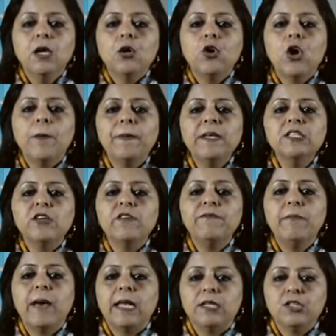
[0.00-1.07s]
copies of
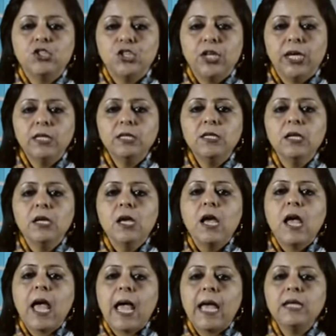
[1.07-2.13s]
balance sheet
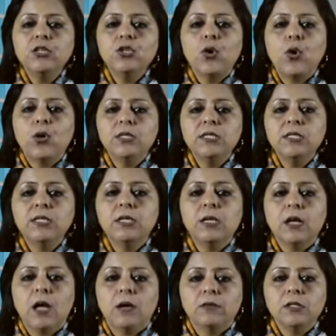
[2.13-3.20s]
and audited
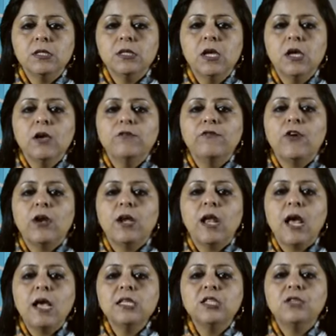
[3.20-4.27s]
accounts for
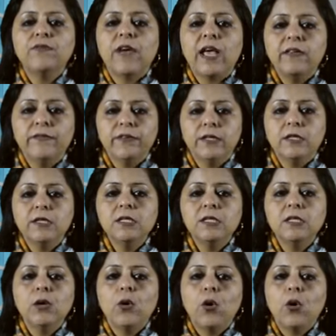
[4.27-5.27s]
last 5 years,